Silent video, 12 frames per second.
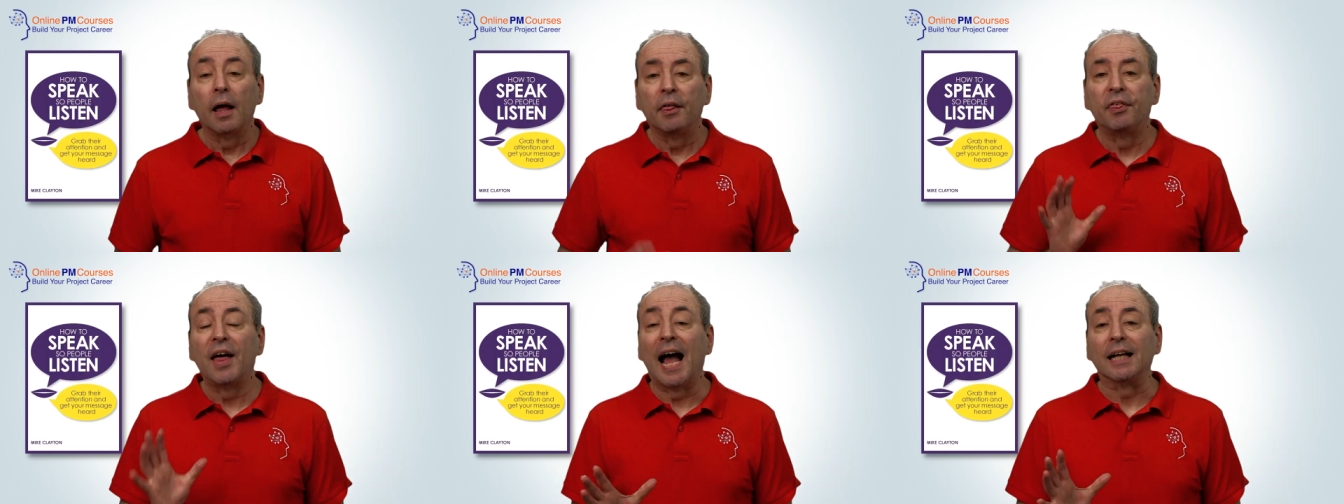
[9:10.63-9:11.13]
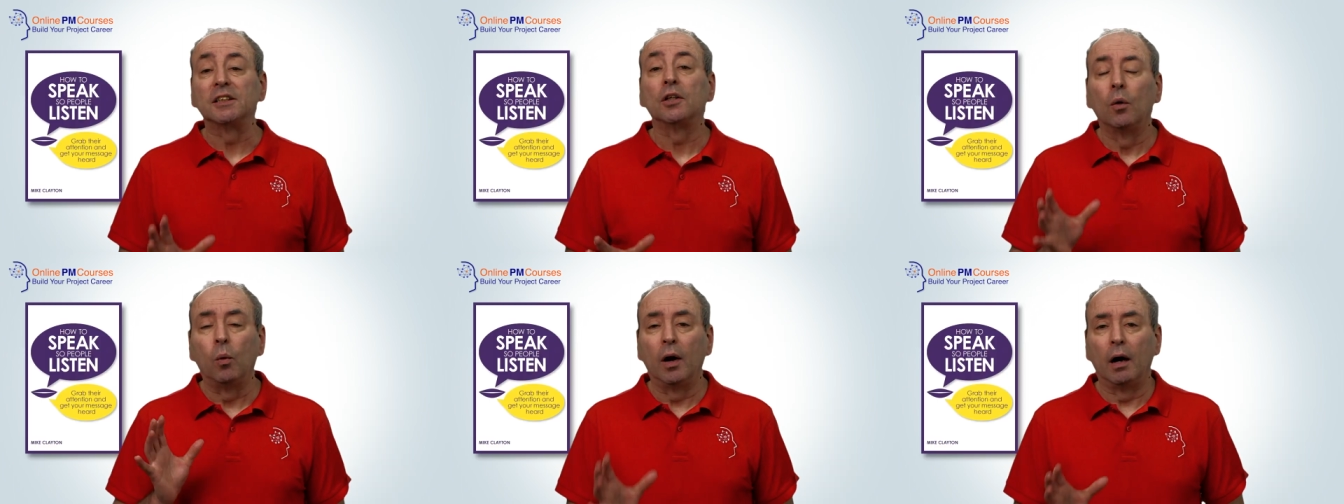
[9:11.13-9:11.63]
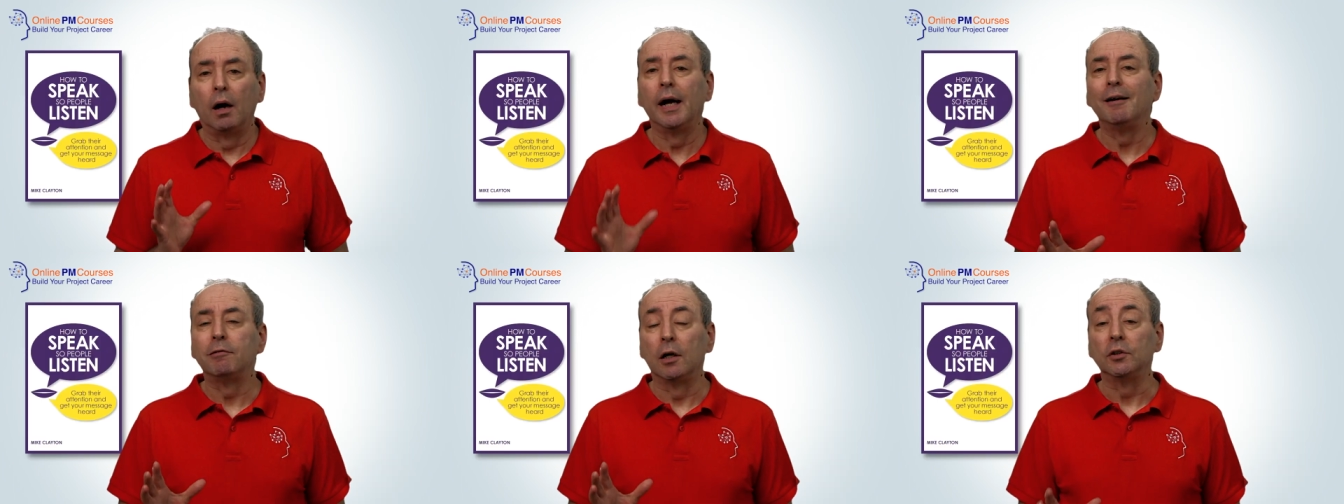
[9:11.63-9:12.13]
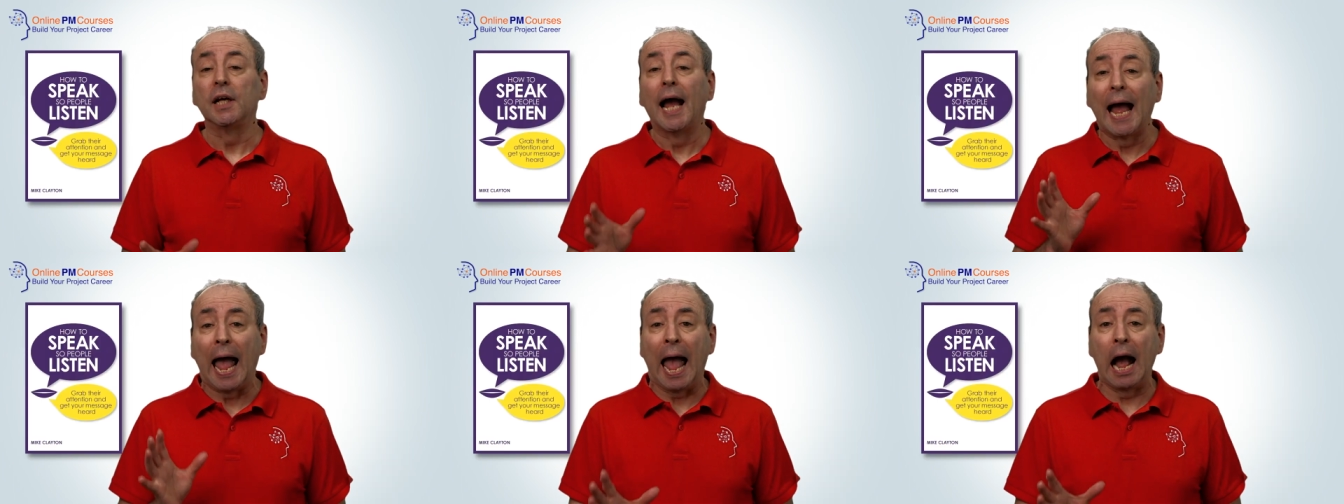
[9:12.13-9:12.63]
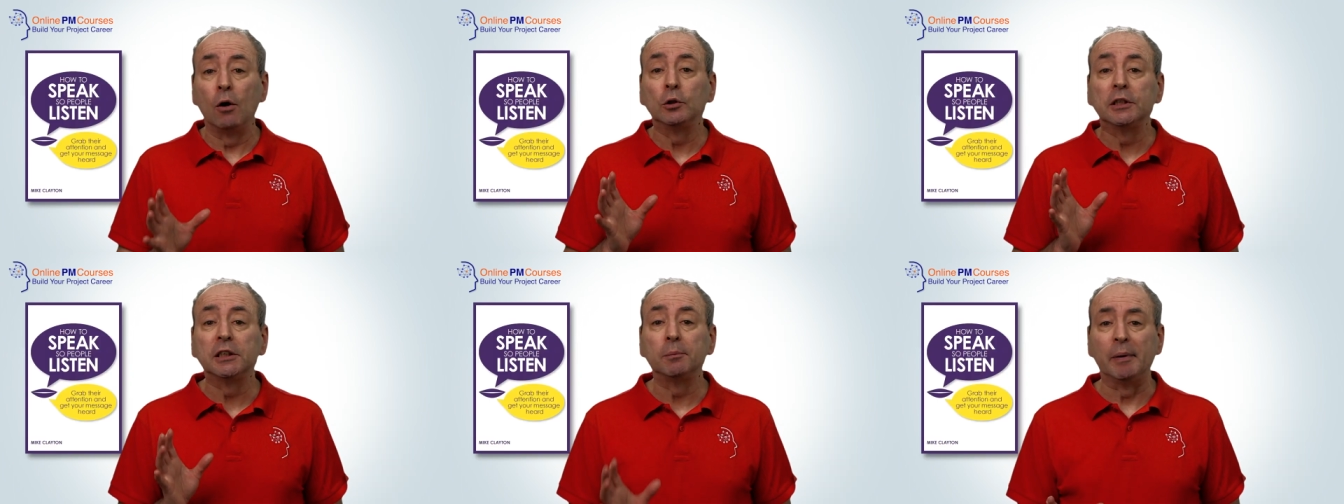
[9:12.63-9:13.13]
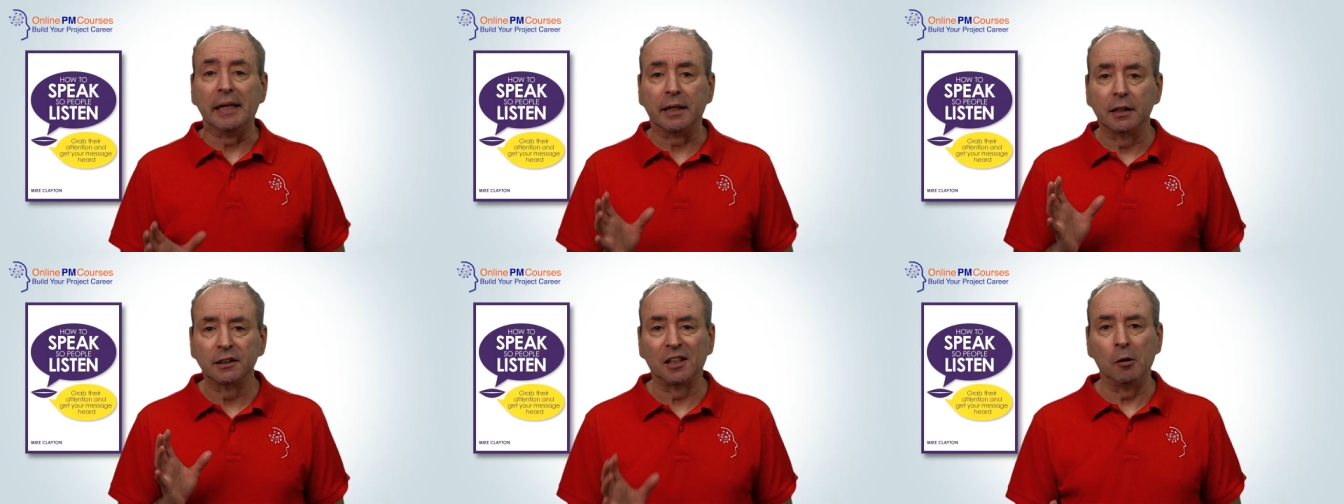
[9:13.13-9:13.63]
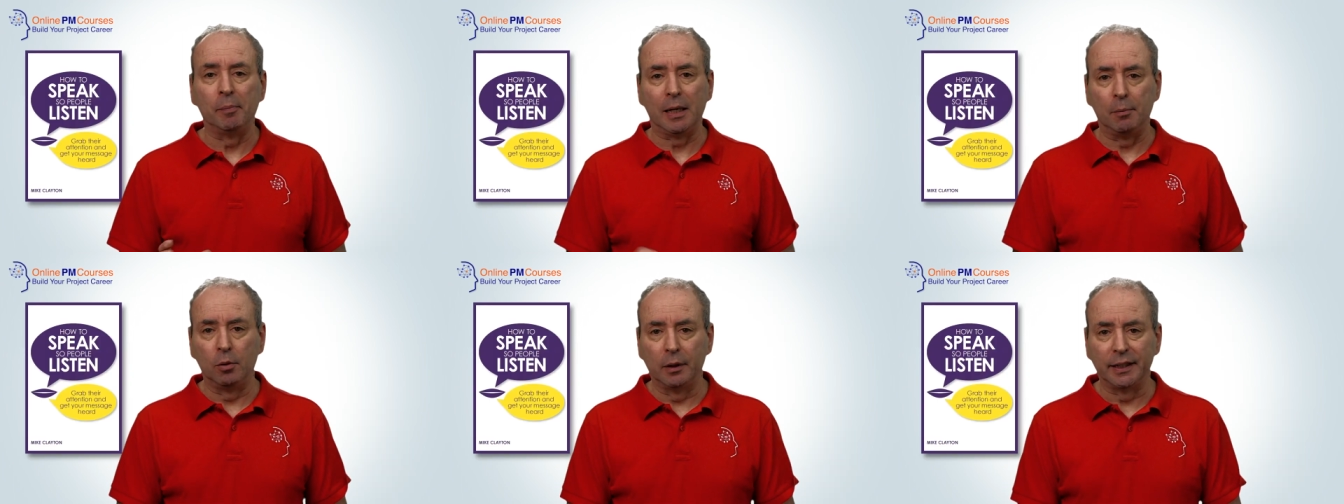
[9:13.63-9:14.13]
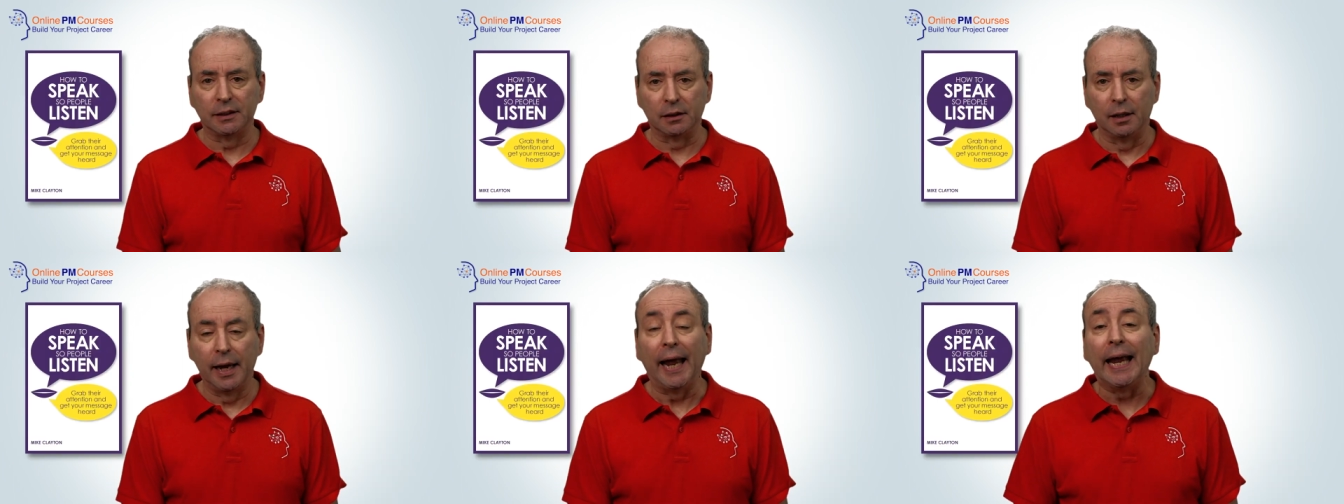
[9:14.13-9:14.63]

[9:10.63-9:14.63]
That's why I wrote How to Speak So People Listen.